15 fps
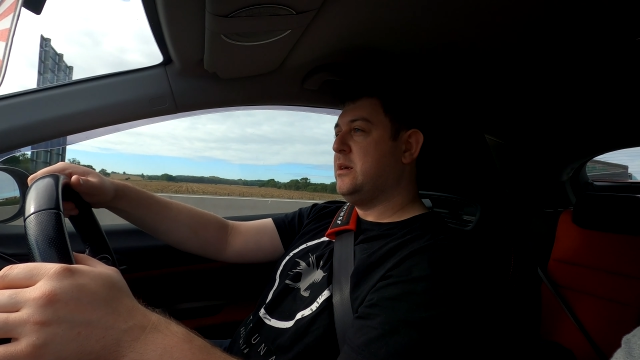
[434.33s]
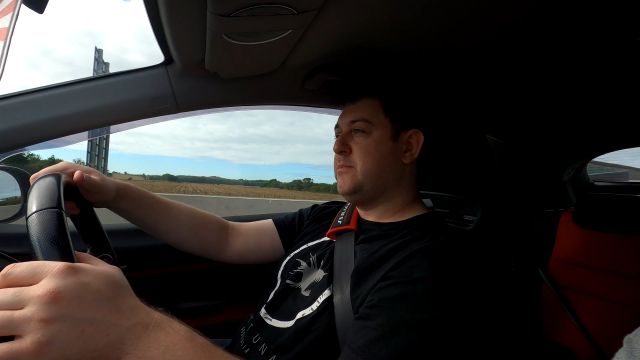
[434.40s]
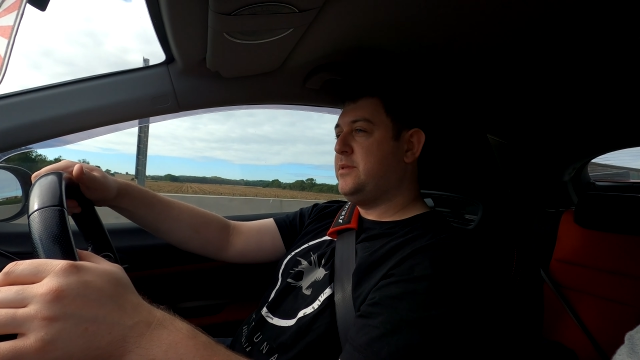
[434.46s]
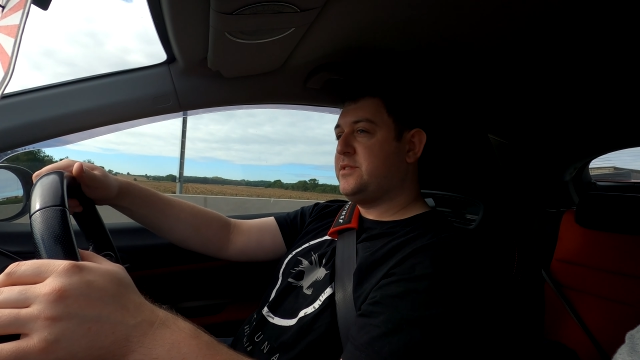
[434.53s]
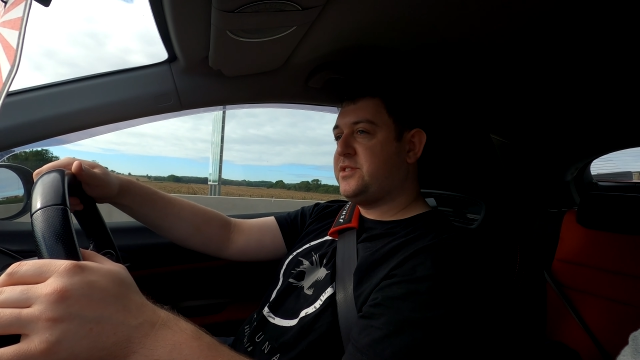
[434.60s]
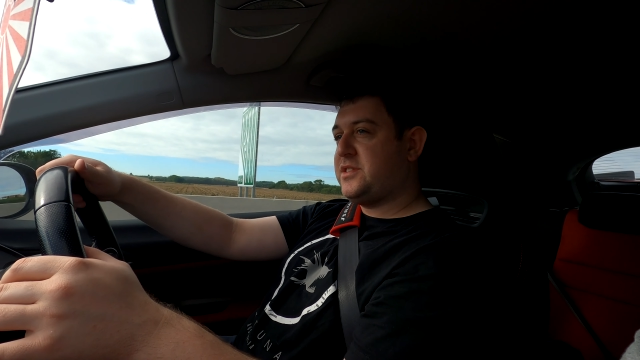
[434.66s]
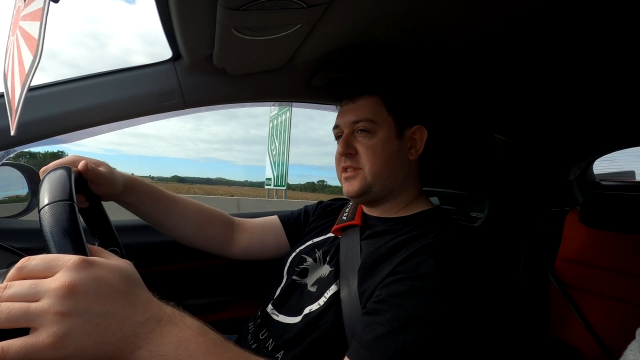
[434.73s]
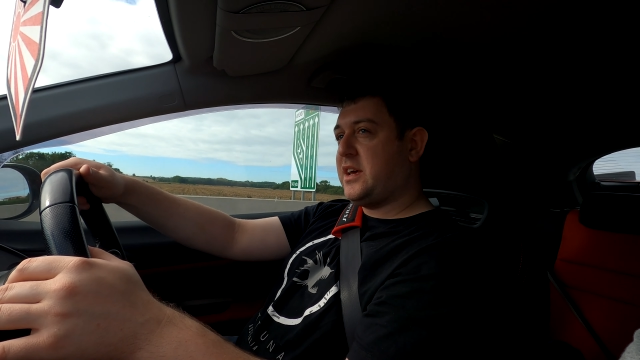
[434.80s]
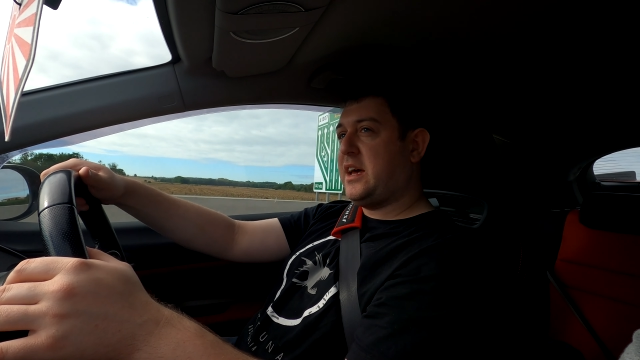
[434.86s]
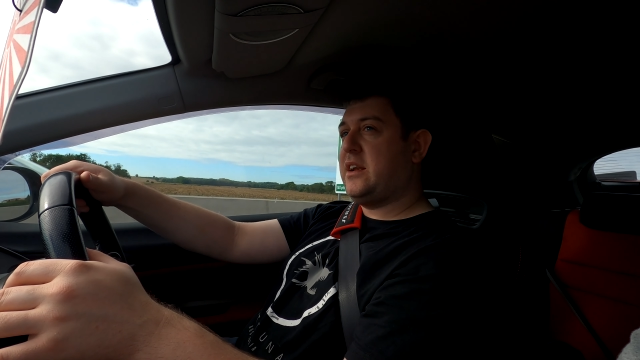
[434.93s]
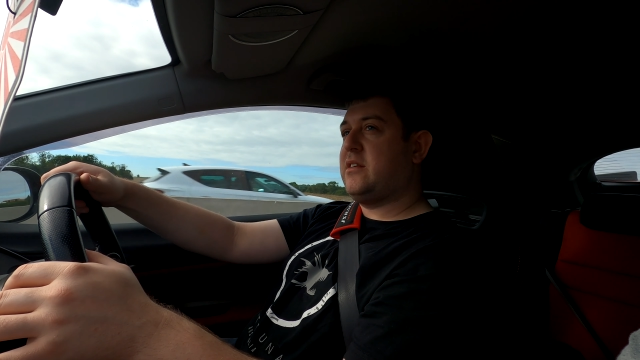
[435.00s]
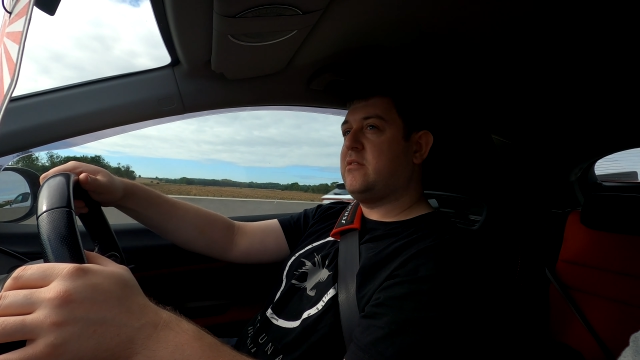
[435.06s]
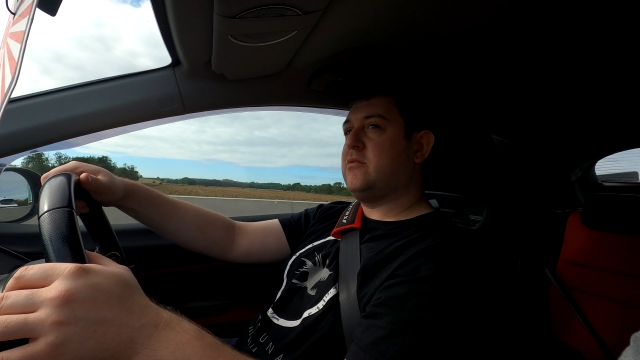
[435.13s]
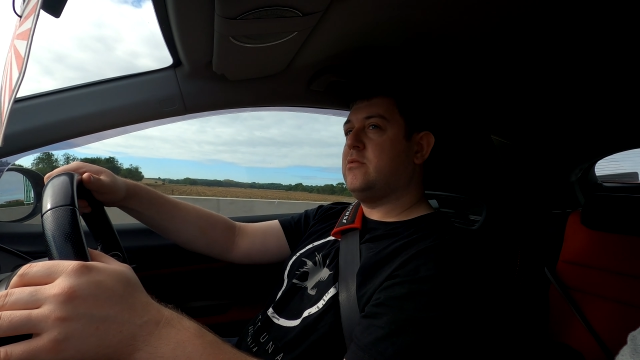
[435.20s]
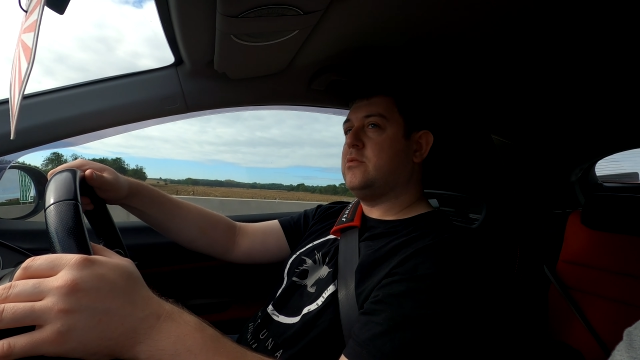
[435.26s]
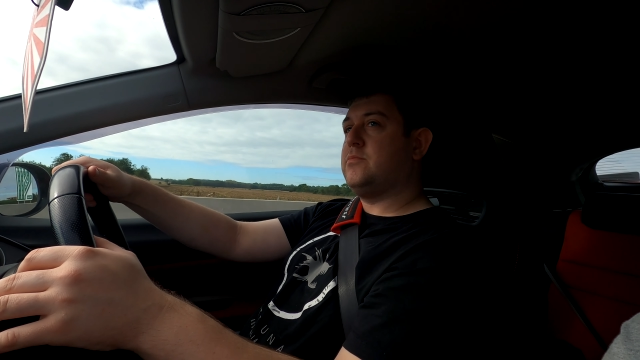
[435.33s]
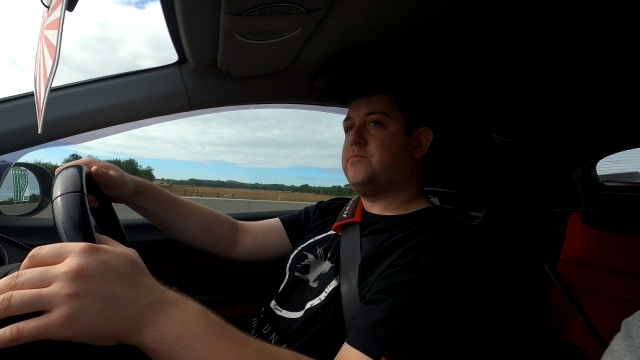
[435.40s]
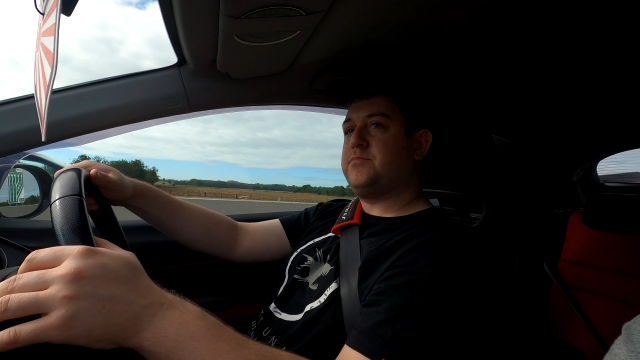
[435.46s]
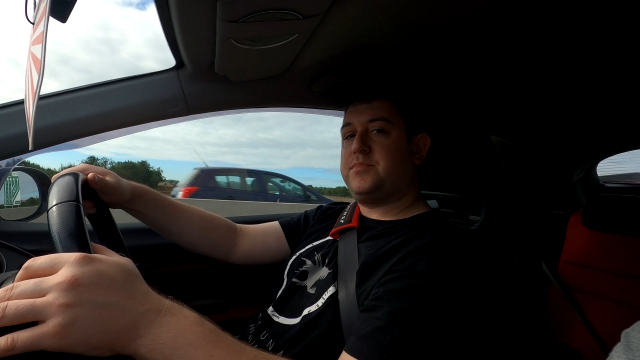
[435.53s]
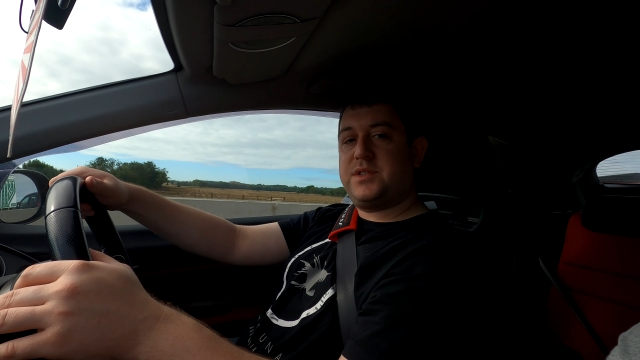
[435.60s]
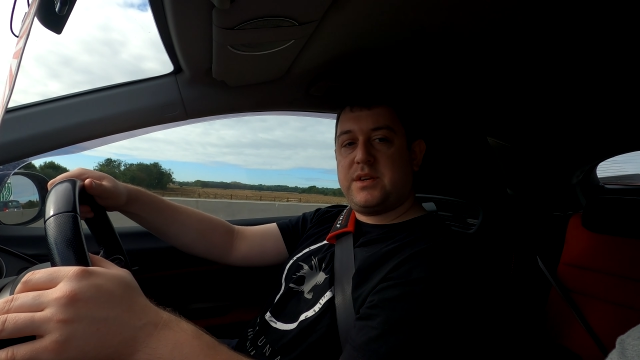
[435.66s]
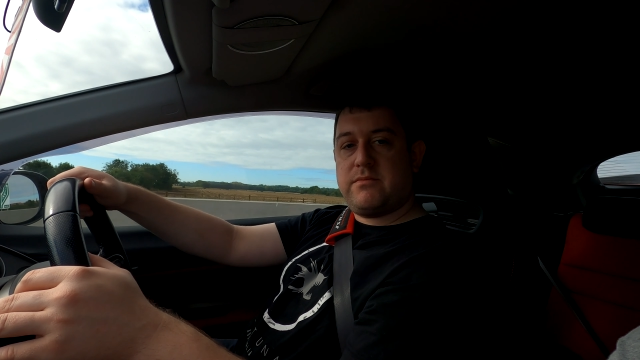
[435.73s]
percent or
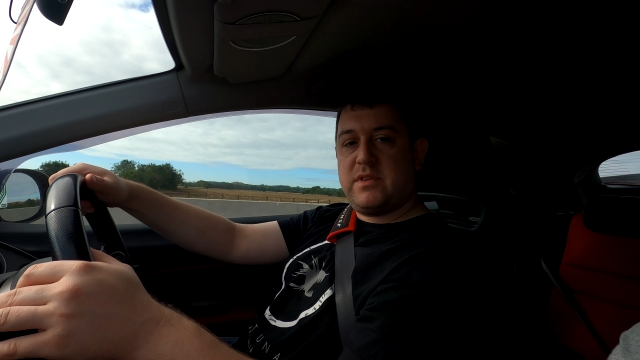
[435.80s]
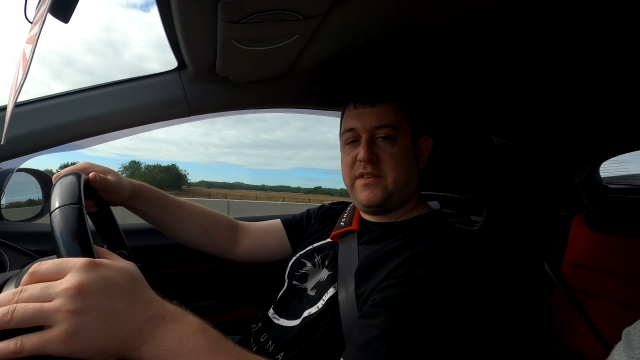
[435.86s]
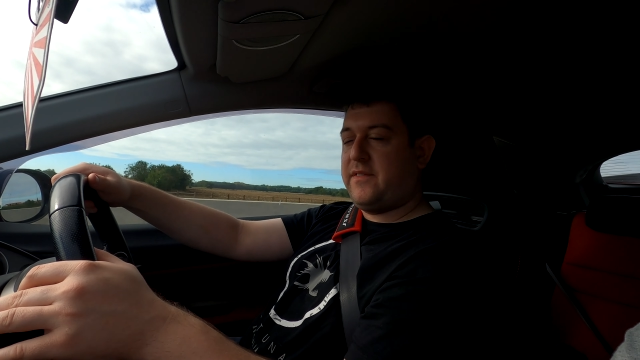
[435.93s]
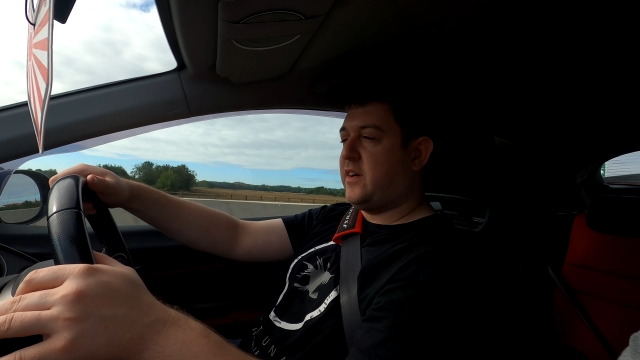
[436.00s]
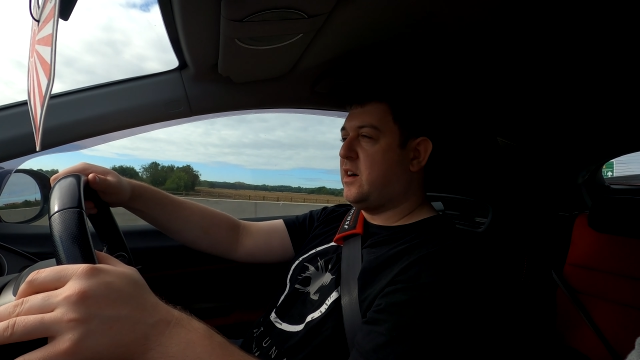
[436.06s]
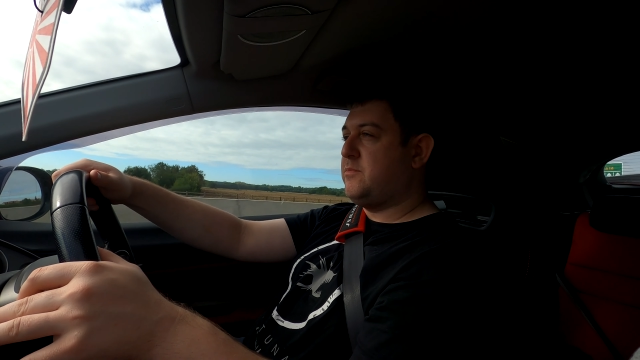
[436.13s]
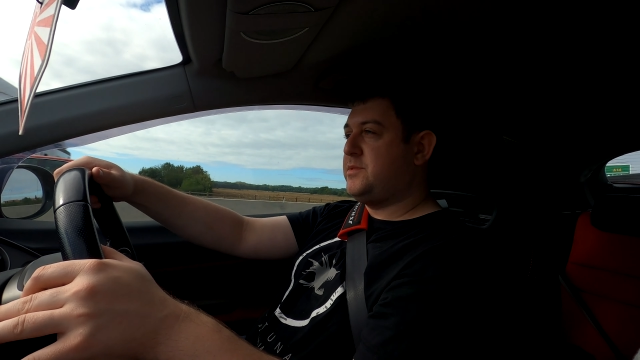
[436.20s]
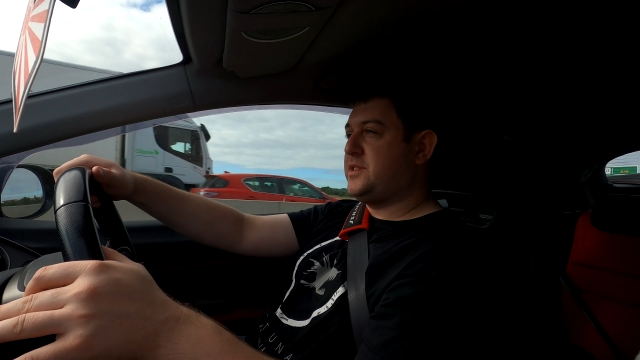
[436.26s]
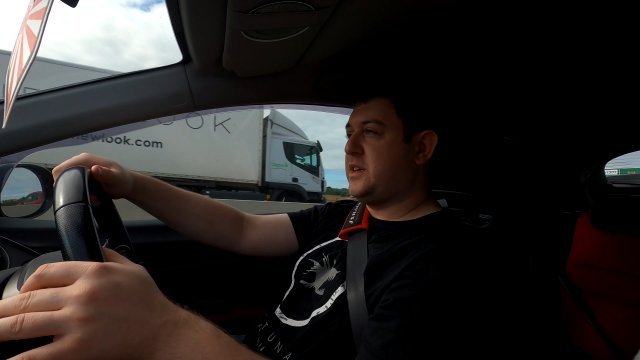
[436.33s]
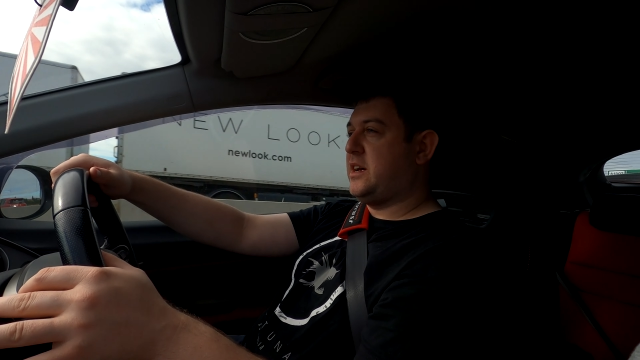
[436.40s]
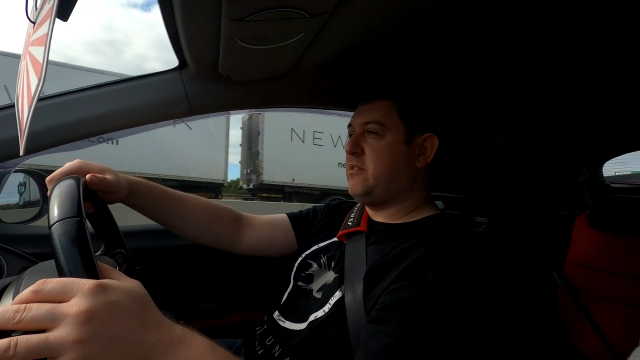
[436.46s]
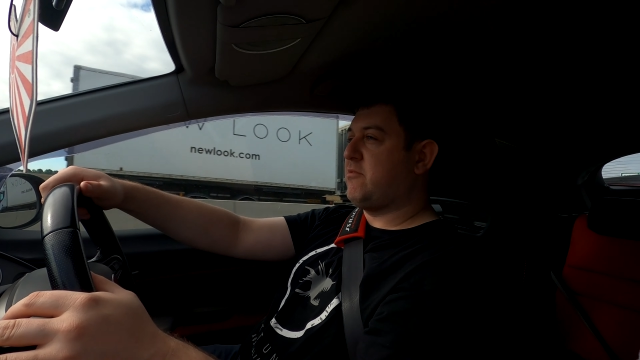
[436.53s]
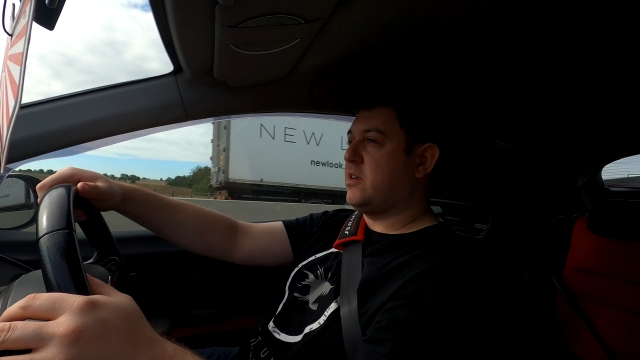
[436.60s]
75%